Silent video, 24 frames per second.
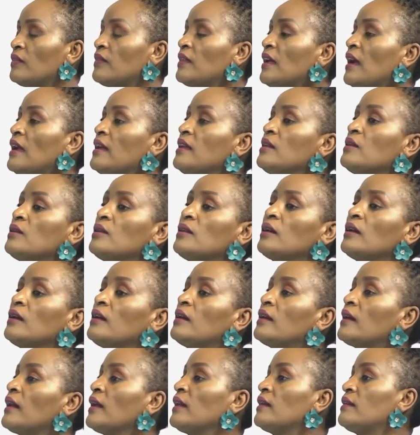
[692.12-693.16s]
They are in
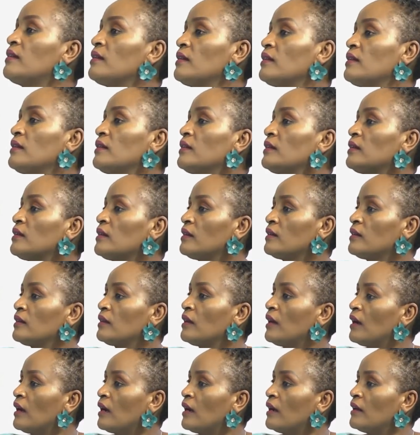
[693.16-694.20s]
grade
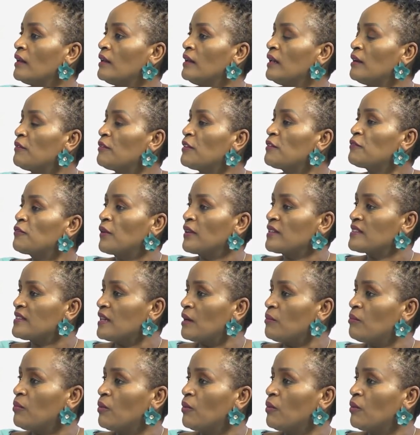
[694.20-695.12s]
11, for example.